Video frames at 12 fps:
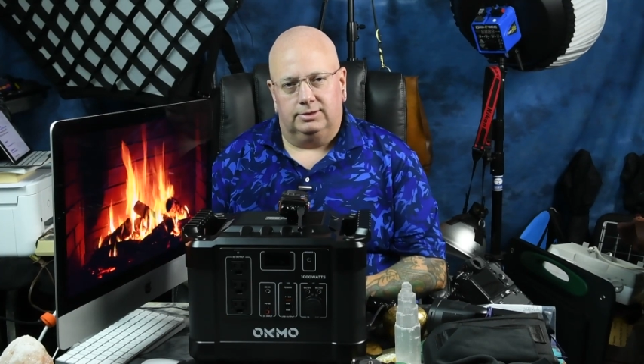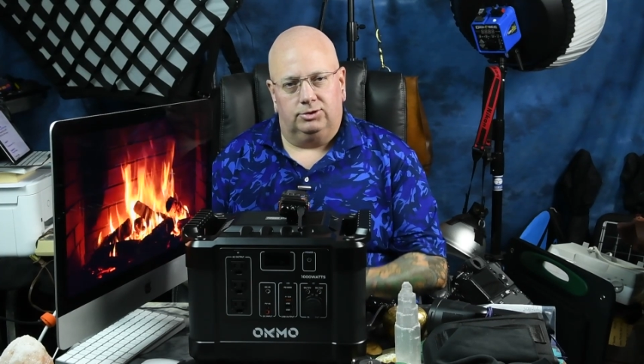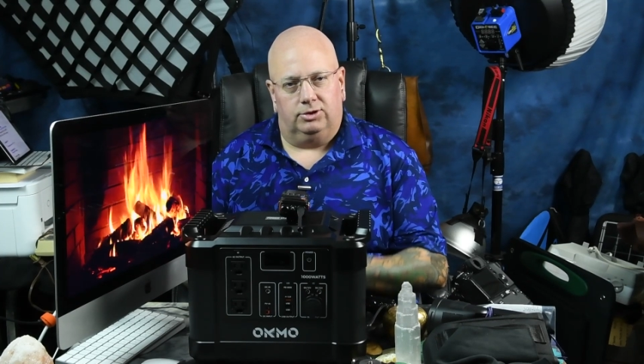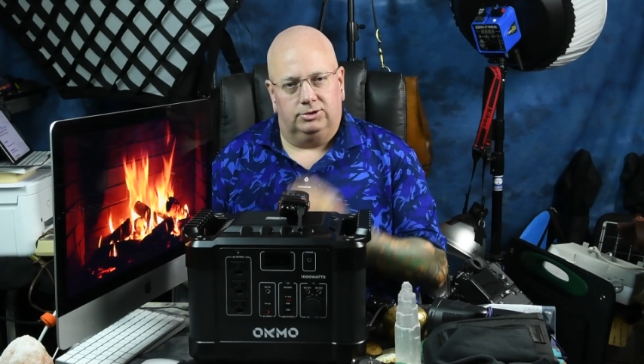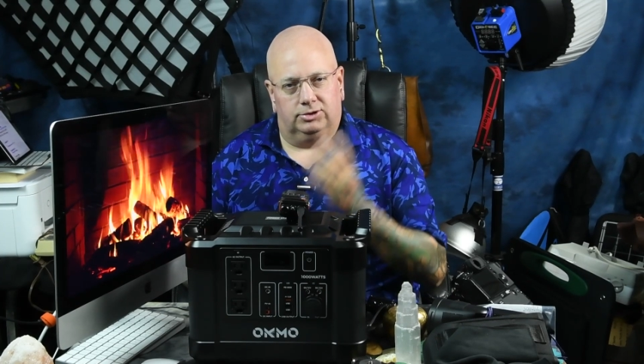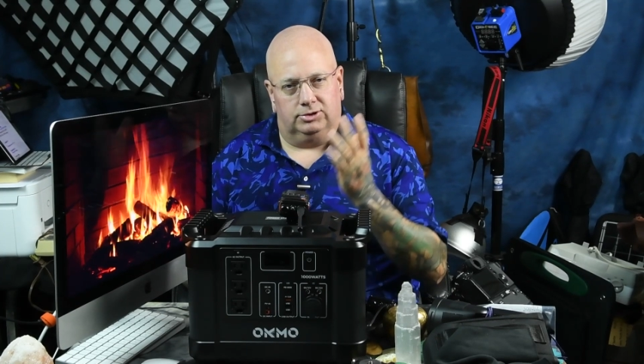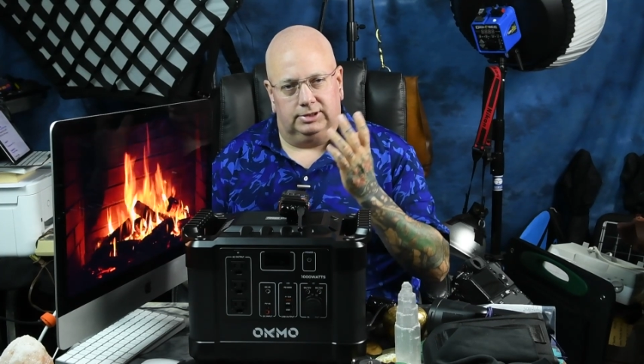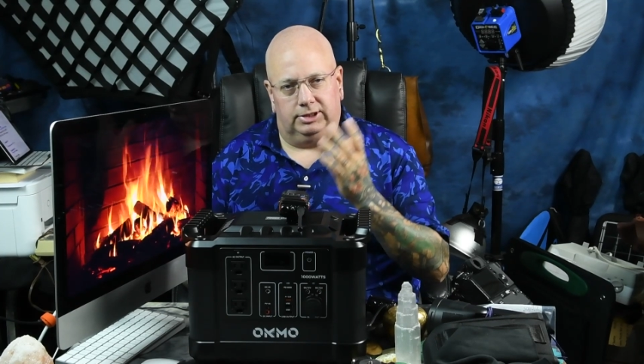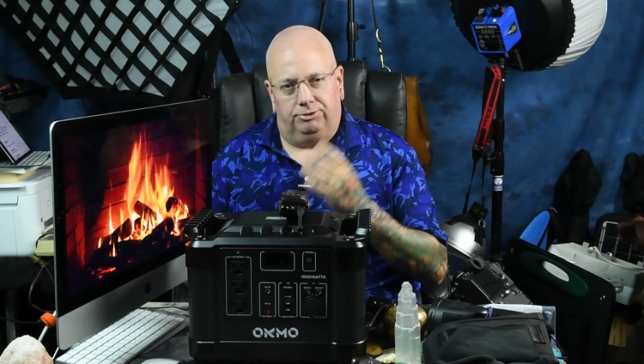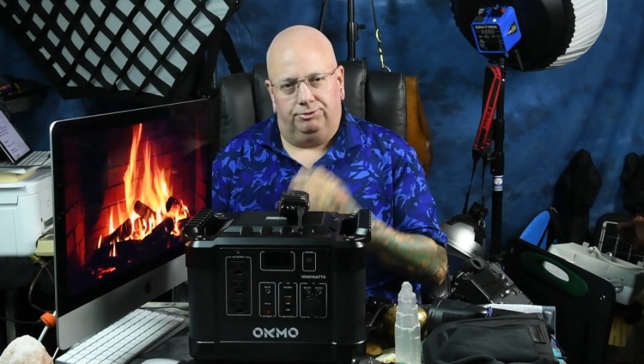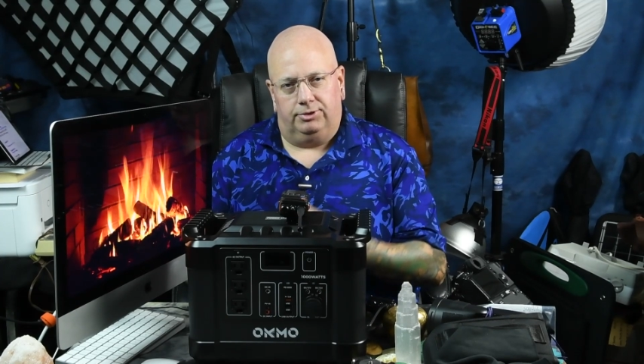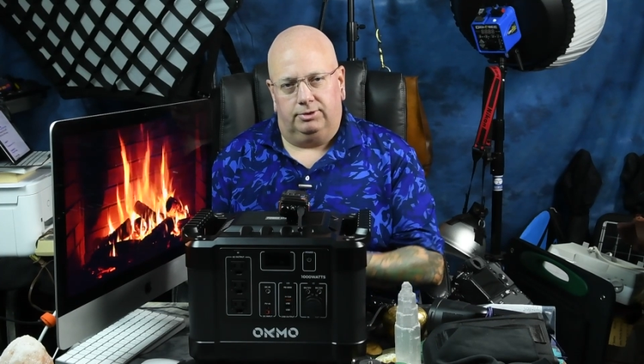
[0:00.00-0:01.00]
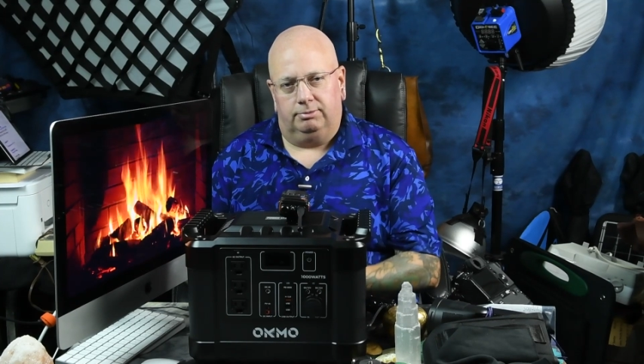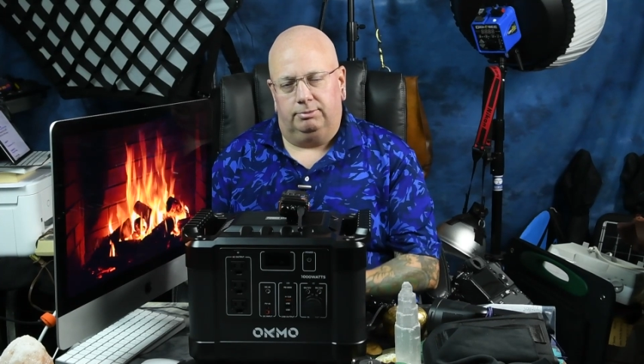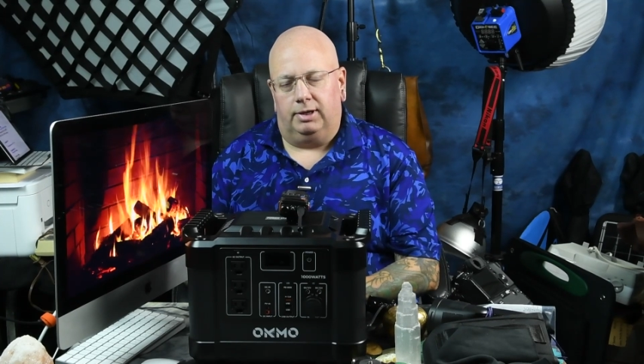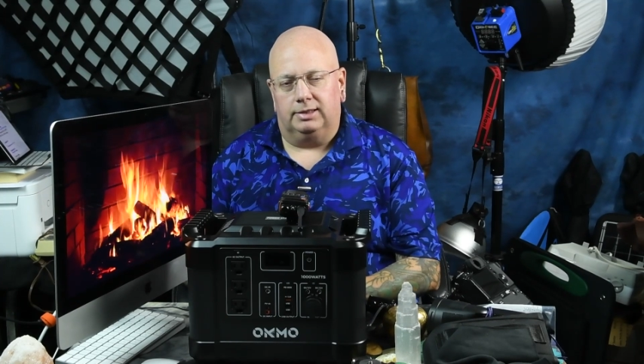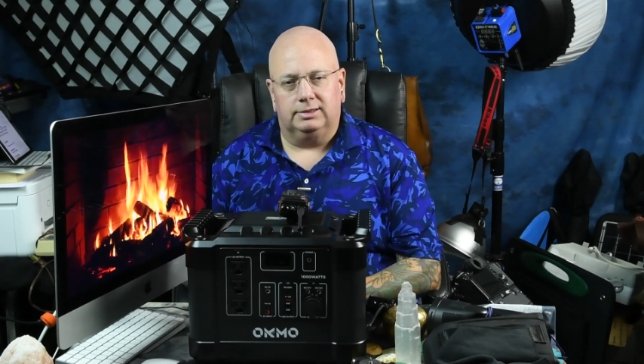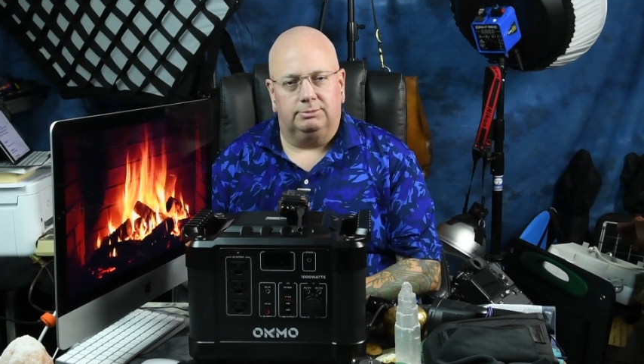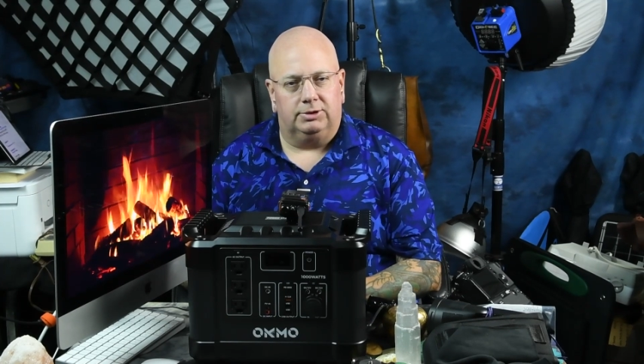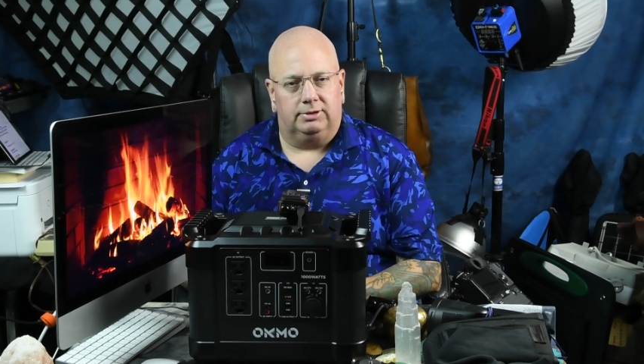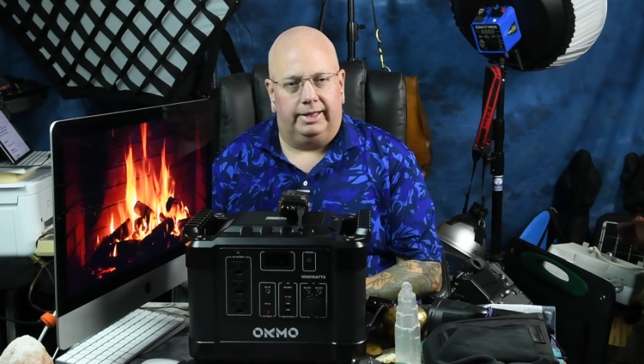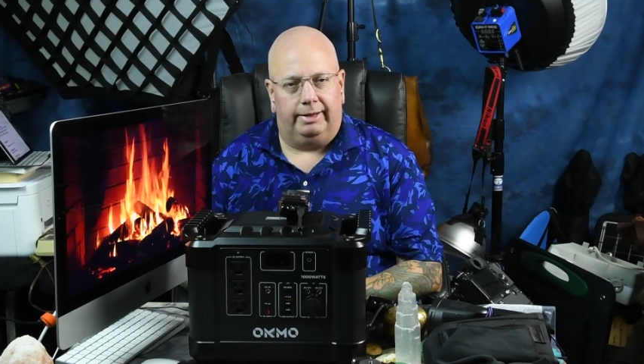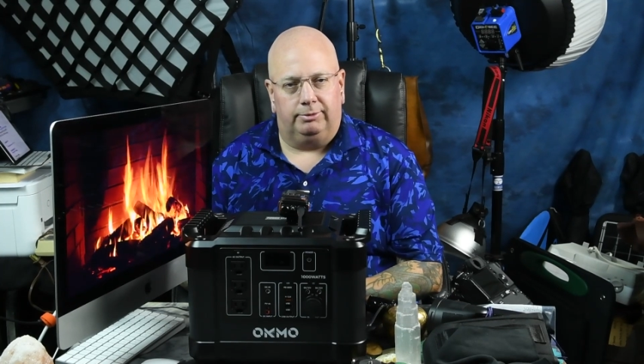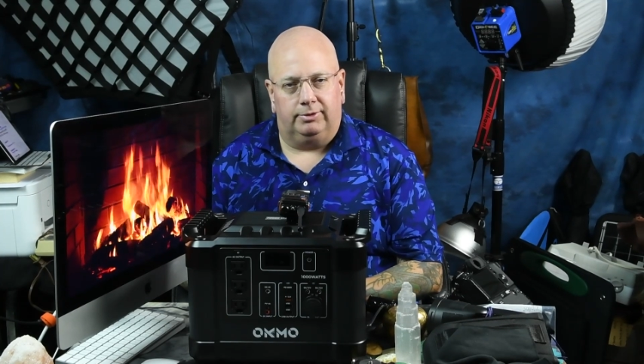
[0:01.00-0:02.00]
charging your cell phone, possibly
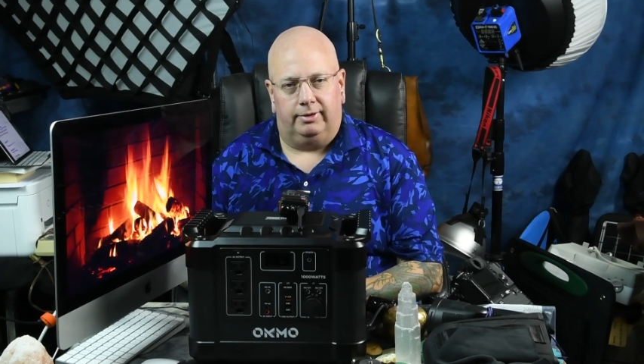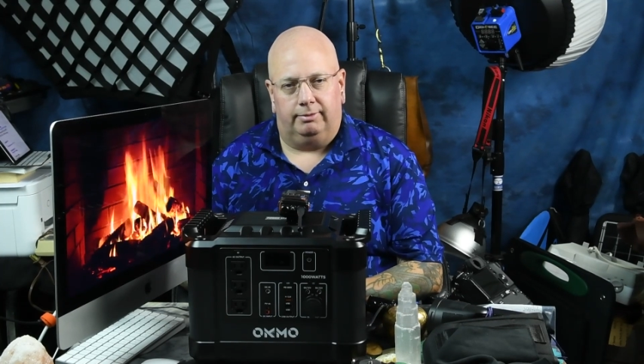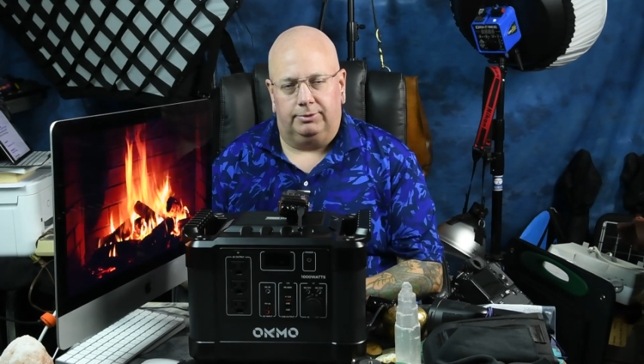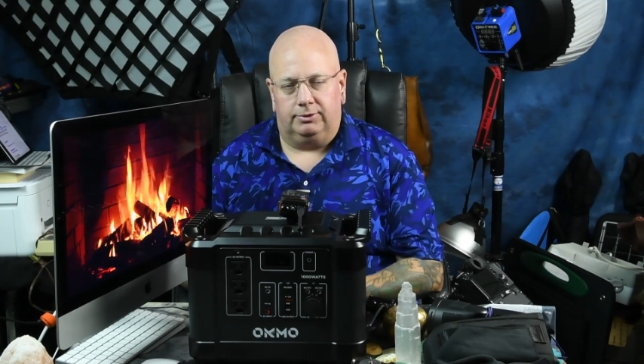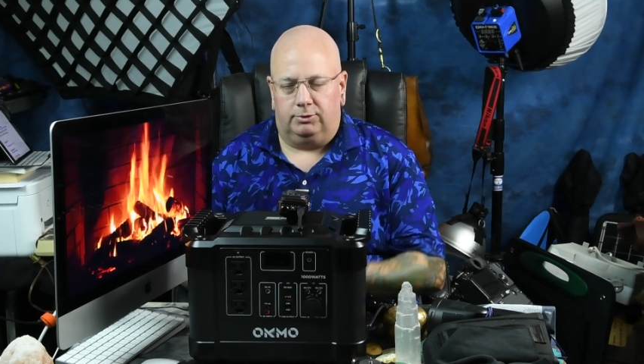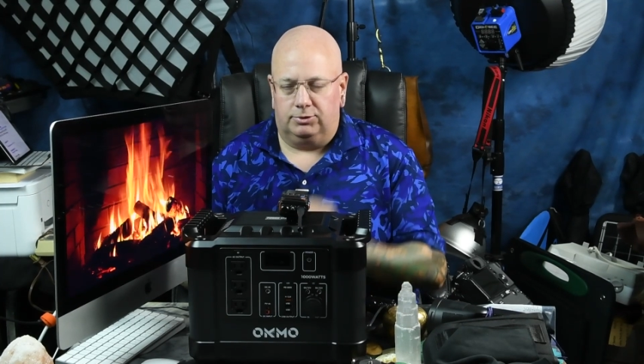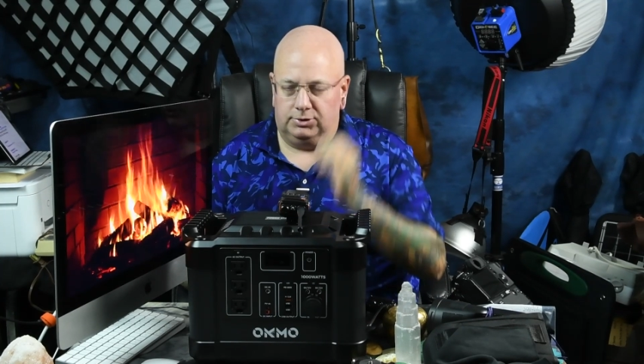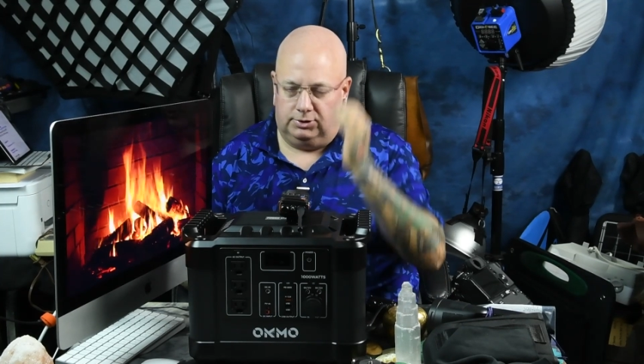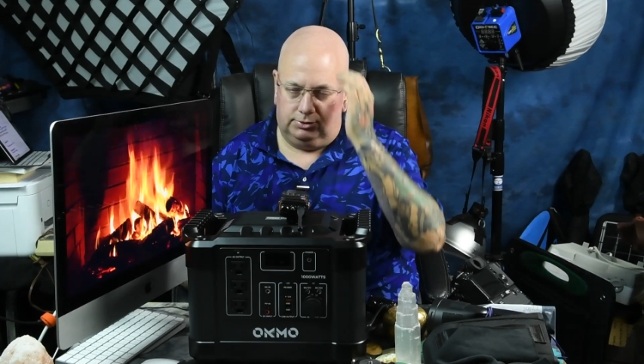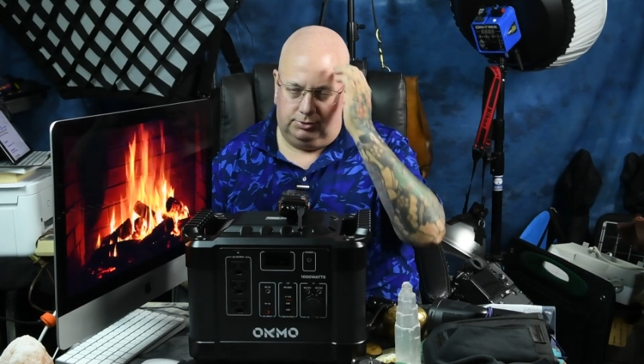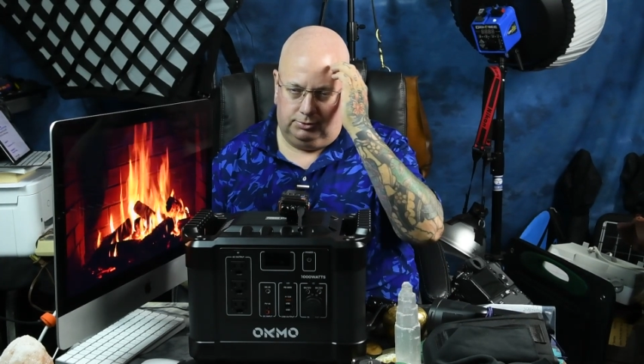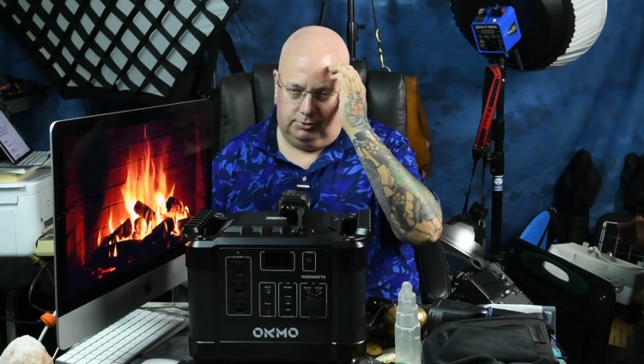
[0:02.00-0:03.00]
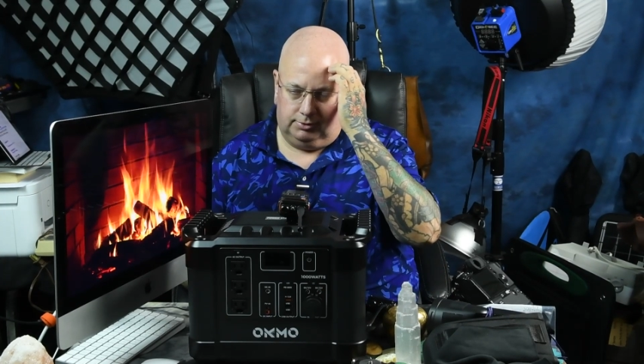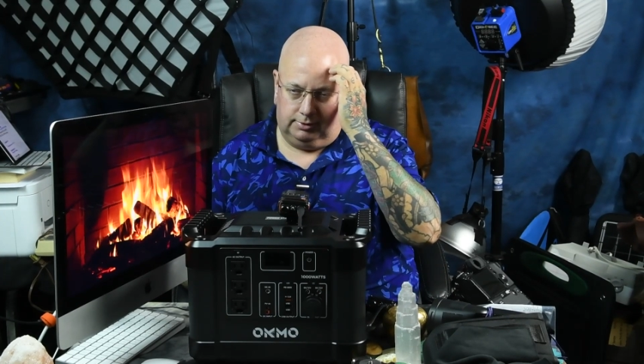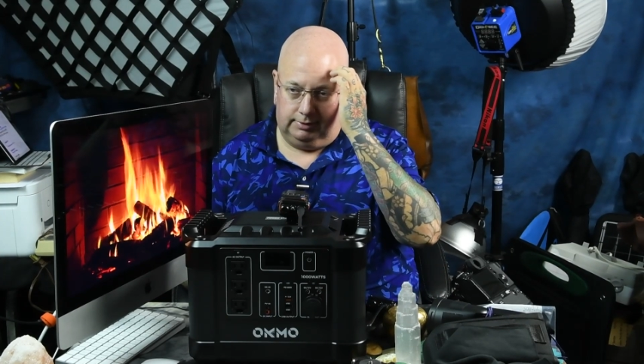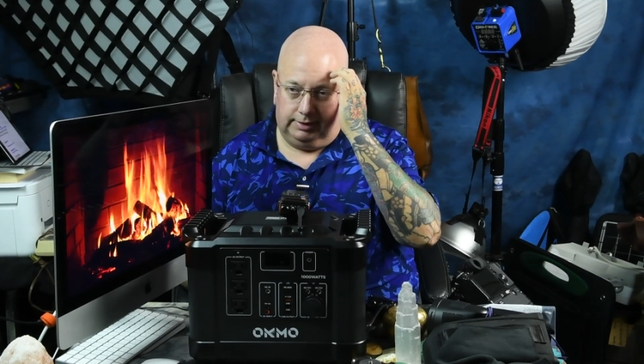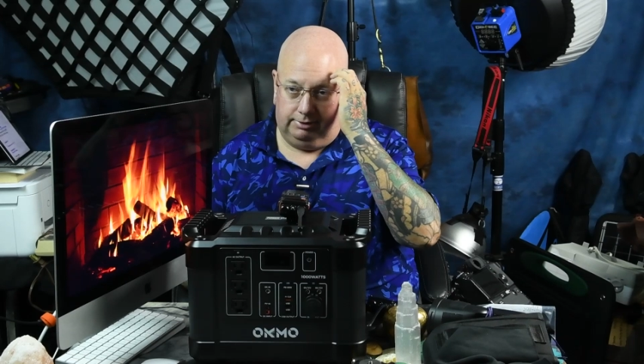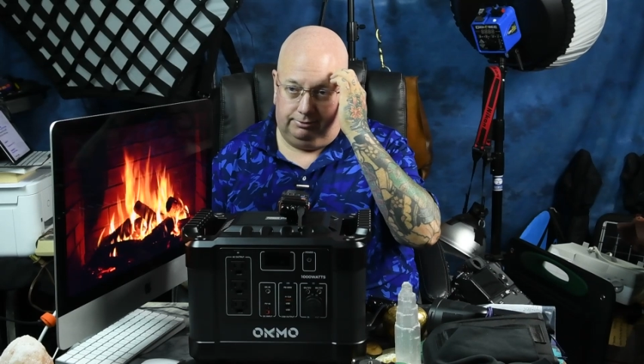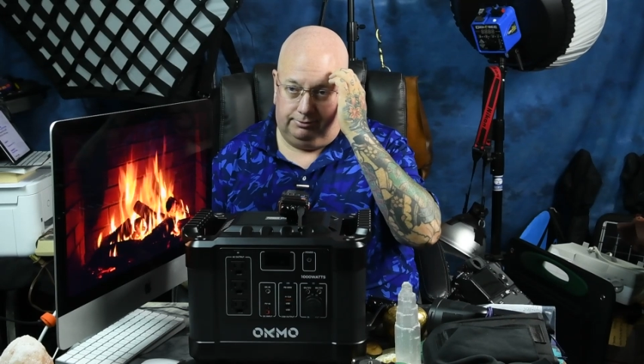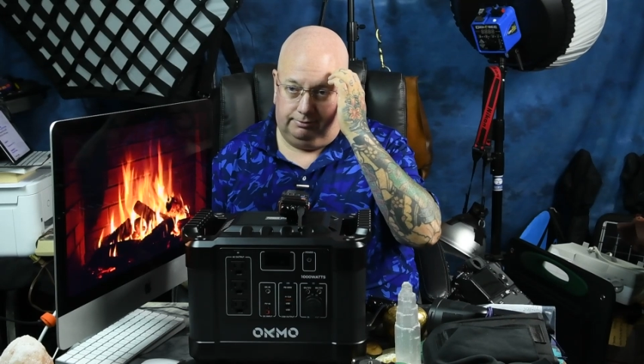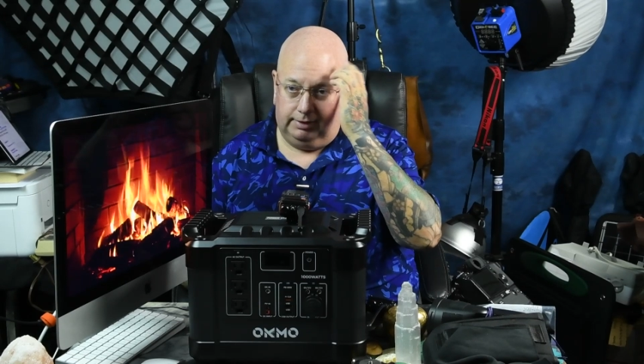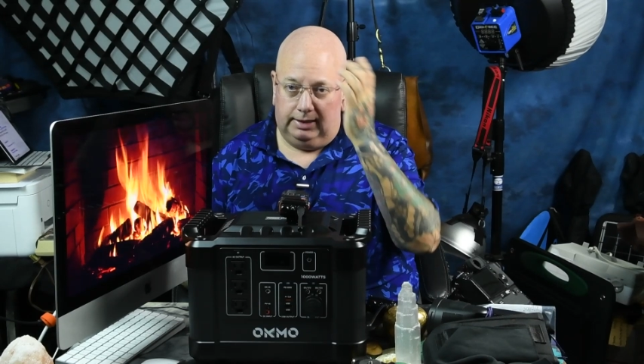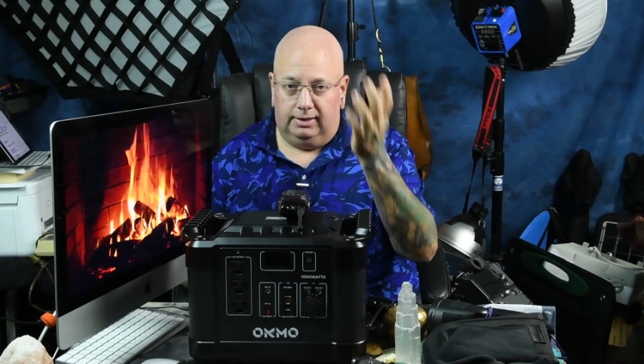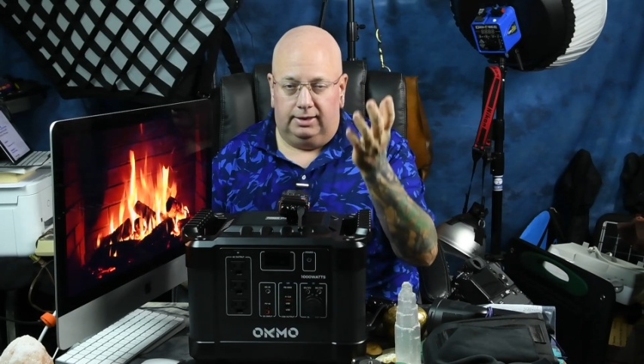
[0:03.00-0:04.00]
your laptop, and of course you could use if,